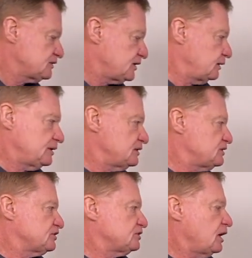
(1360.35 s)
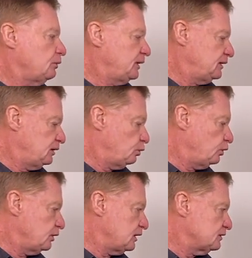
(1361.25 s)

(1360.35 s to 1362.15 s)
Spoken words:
so this is nowhere near working.